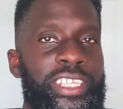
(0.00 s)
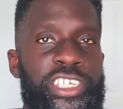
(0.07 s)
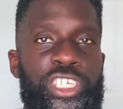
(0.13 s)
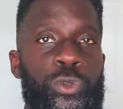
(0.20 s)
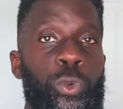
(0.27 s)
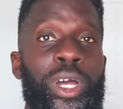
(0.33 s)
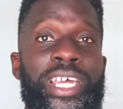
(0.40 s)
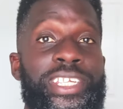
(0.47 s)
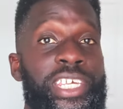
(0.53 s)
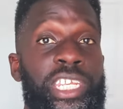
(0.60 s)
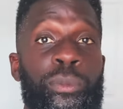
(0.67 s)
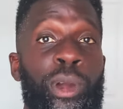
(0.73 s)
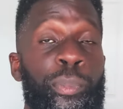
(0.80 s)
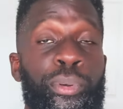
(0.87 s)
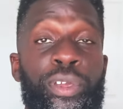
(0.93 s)
And this is why I said
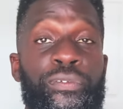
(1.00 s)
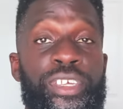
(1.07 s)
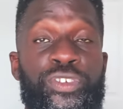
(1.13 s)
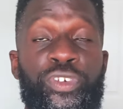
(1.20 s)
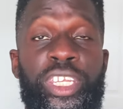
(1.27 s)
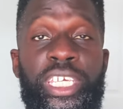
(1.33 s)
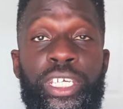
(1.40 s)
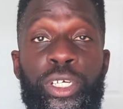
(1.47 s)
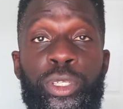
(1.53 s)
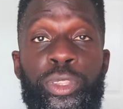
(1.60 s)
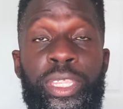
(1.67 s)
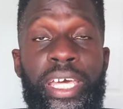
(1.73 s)
in my previous video